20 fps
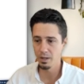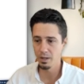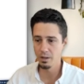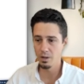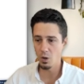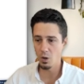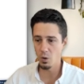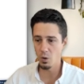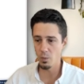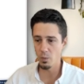
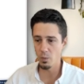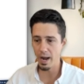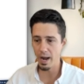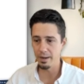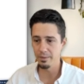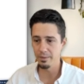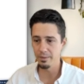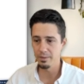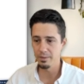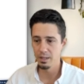All right.
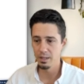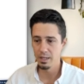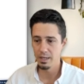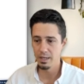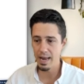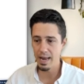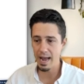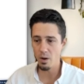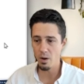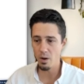
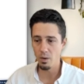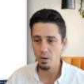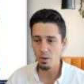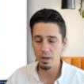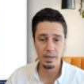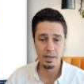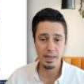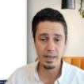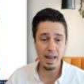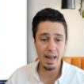Now
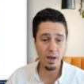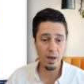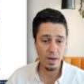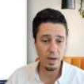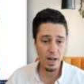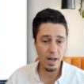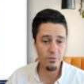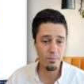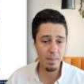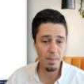that
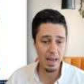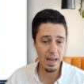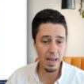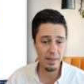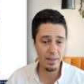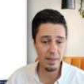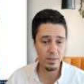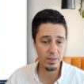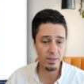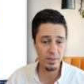I've made the
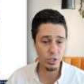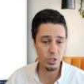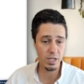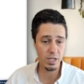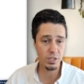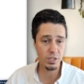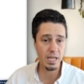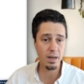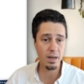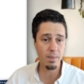changes
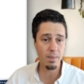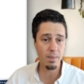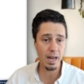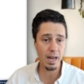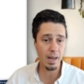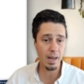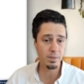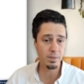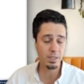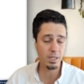in my
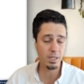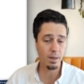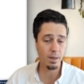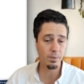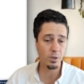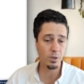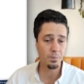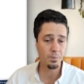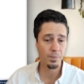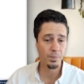
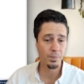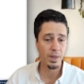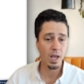MDW,